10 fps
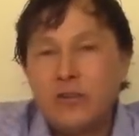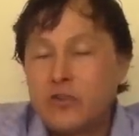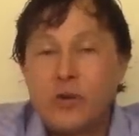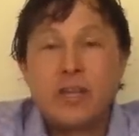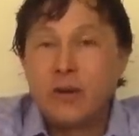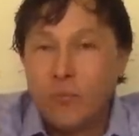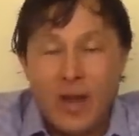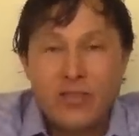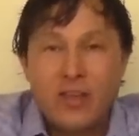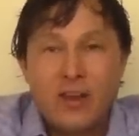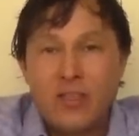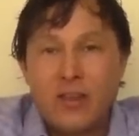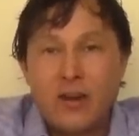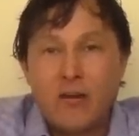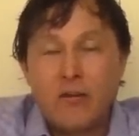Drink it right then and
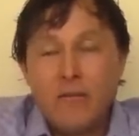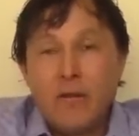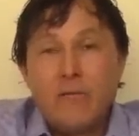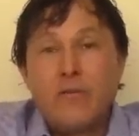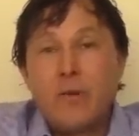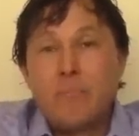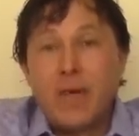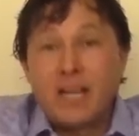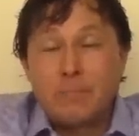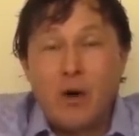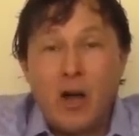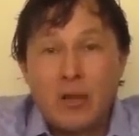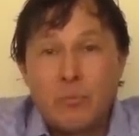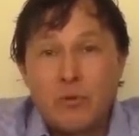there for the best possible